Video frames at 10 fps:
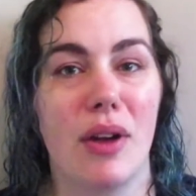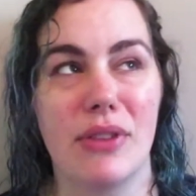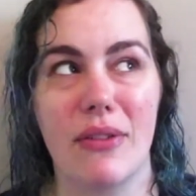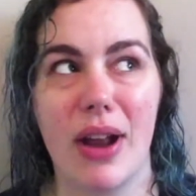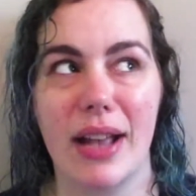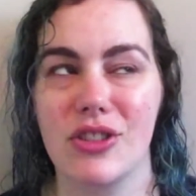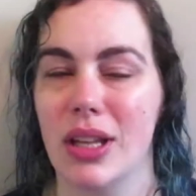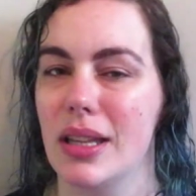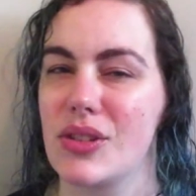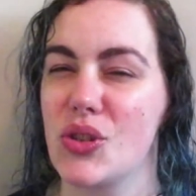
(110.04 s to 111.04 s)
I've never
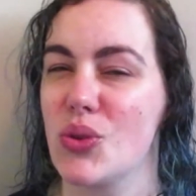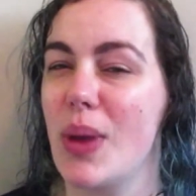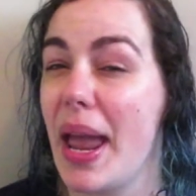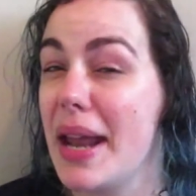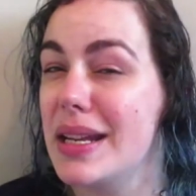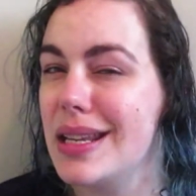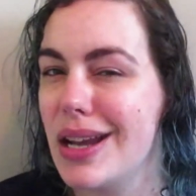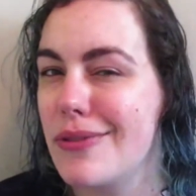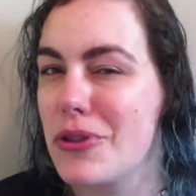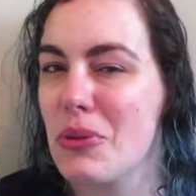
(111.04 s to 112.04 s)
actually listened to any
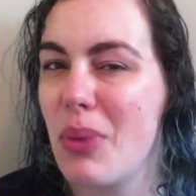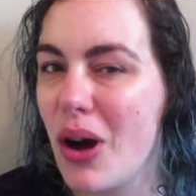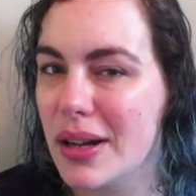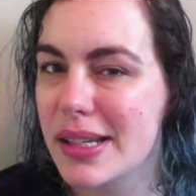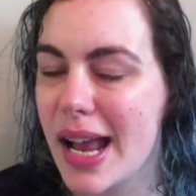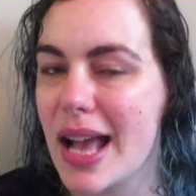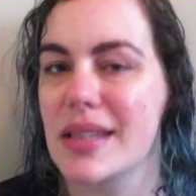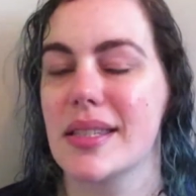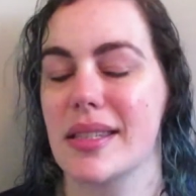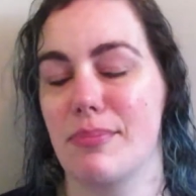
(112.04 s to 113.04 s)
of their
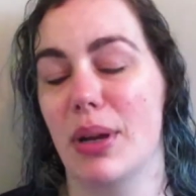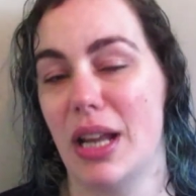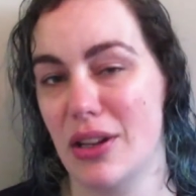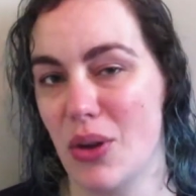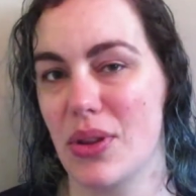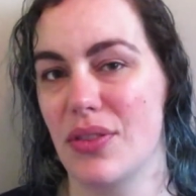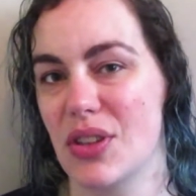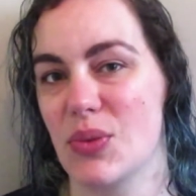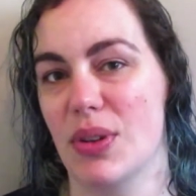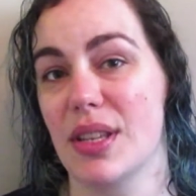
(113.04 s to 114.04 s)
podcasts, but I know that
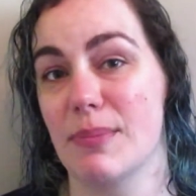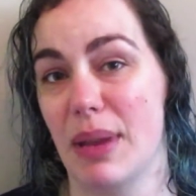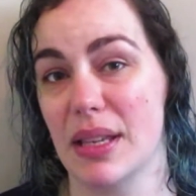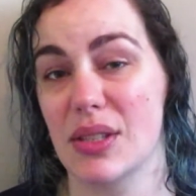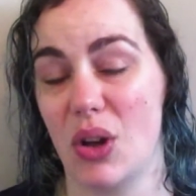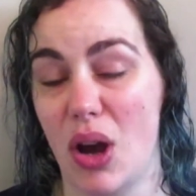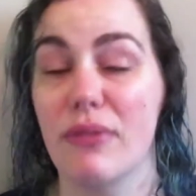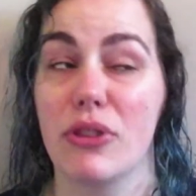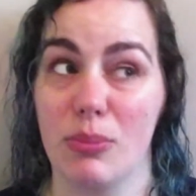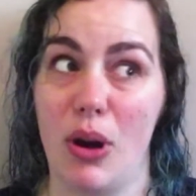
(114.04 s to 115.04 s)
this one is based
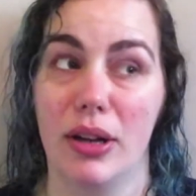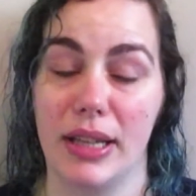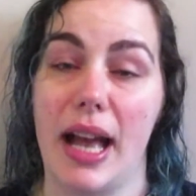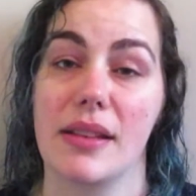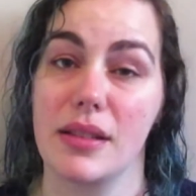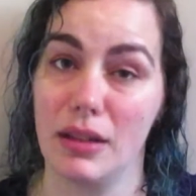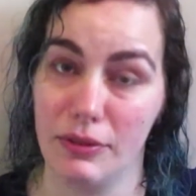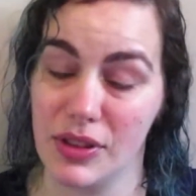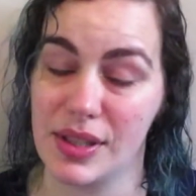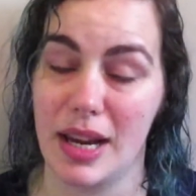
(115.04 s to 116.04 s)
off their podcast
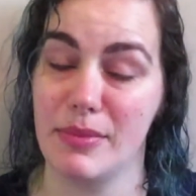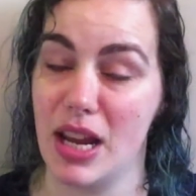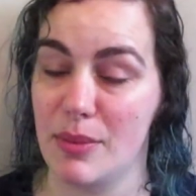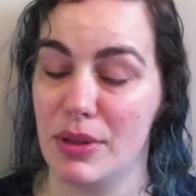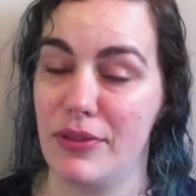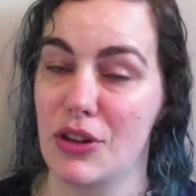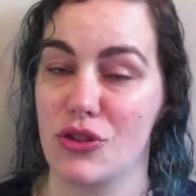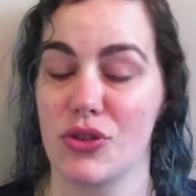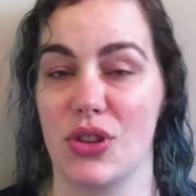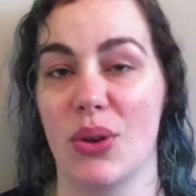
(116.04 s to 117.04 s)
of the same name,
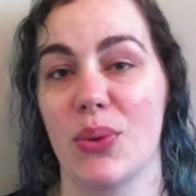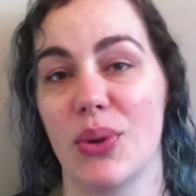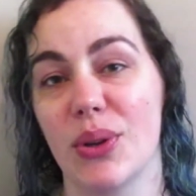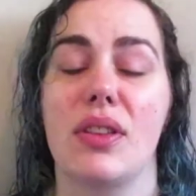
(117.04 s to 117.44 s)
Adventure Zone.